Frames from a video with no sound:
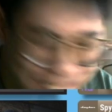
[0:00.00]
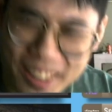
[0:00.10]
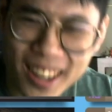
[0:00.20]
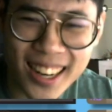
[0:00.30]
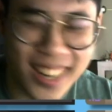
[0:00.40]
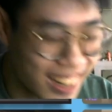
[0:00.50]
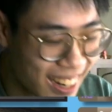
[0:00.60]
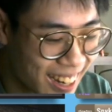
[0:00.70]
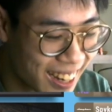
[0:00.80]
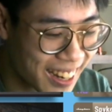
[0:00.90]
What?
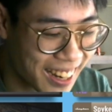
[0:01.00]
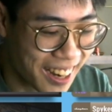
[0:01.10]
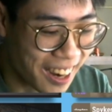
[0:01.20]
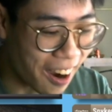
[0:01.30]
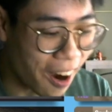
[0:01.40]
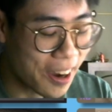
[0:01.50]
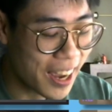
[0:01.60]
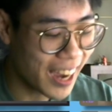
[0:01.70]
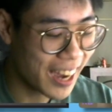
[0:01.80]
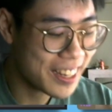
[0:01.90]
Oh
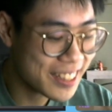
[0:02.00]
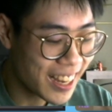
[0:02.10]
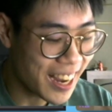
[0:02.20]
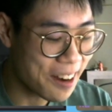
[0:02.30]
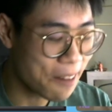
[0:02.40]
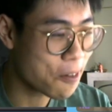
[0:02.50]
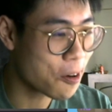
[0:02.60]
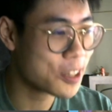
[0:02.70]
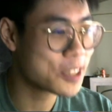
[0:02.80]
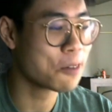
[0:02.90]
yeah, and of
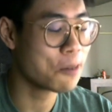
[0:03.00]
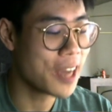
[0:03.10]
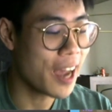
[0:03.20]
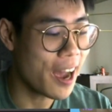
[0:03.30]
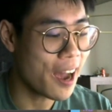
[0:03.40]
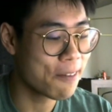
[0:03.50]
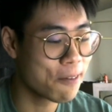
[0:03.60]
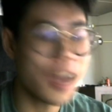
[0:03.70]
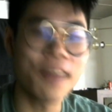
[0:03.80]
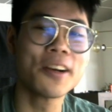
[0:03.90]
course we
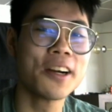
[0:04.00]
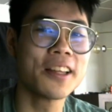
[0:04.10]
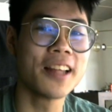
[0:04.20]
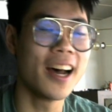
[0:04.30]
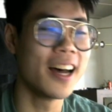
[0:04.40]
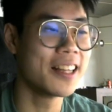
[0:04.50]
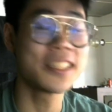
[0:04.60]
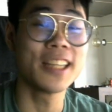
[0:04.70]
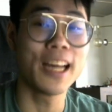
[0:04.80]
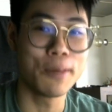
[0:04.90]
haven't heard
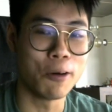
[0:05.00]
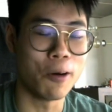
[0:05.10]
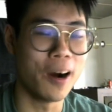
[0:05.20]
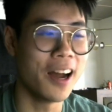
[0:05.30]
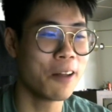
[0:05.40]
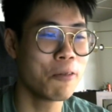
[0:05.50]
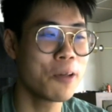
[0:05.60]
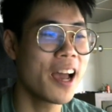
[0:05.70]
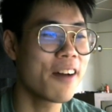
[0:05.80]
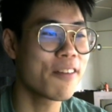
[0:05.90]
this name in a while.
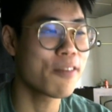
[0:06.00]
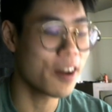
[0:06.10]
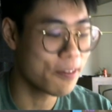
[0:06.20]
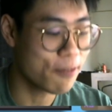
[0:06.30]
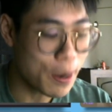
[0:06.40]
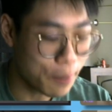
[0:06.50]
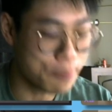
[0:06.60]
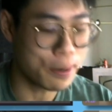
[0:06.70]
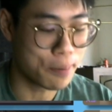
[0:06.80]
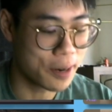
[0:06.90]
We have a family
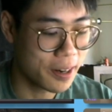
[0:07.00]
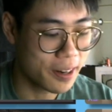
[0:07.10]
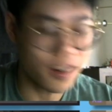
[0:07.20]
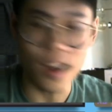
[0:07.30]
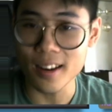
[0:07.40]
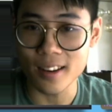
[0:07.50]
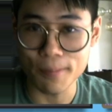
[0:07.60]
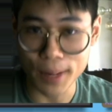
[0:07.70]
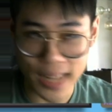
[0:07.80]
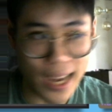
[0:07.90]
member,
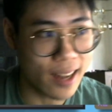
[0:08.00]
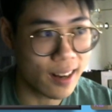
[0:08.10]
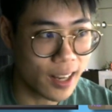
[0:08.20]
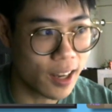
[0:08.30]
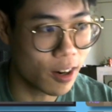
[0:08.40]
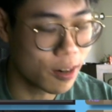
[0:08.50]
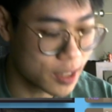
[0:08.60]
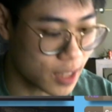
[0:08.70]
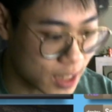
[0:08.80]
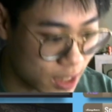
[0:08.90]
not my dad, Leo.
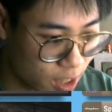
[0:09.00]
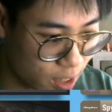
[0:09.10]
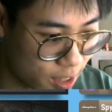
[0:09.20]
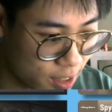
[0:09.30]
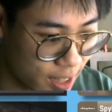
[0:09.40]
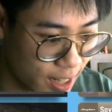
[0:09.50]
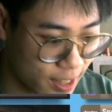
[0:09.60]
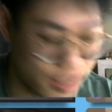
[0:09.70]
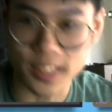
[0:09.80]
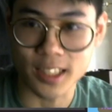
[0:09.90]
He's actually not here today. I
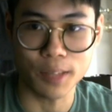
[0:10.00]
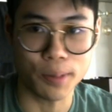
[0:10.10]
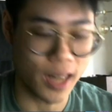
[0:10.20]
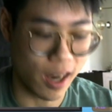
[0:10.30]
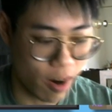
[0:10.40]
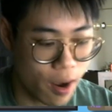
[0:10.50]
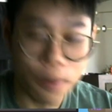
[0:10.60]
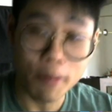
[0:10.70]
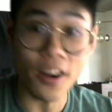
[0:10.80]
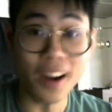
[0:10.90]
think he's sleeping now.
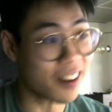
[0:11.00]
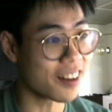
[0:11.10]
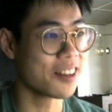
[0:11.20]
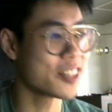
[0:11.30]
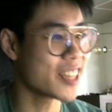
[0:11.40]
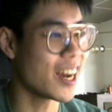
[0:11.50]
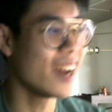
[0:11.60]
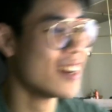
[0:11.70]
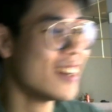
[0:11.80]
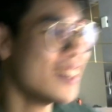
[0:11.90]
But we have Uncle. You want to say
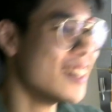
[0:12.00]
hi?